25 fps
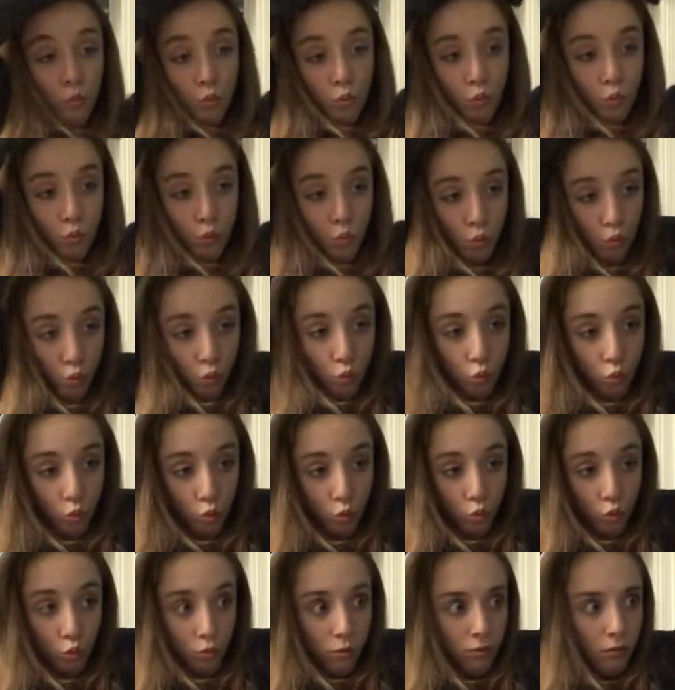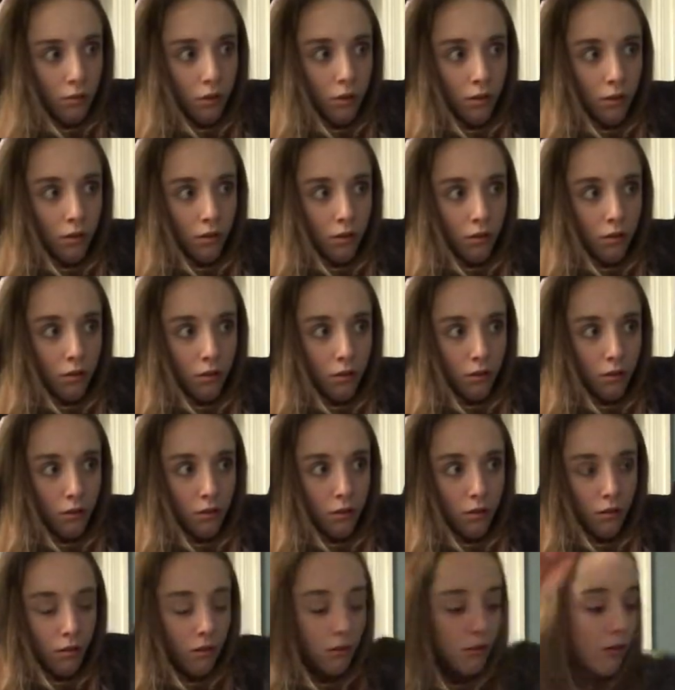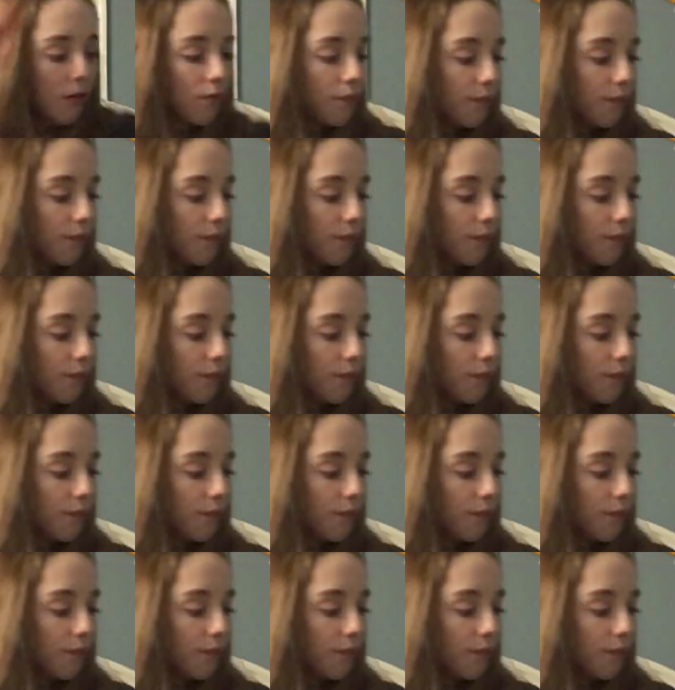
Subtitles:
(silence)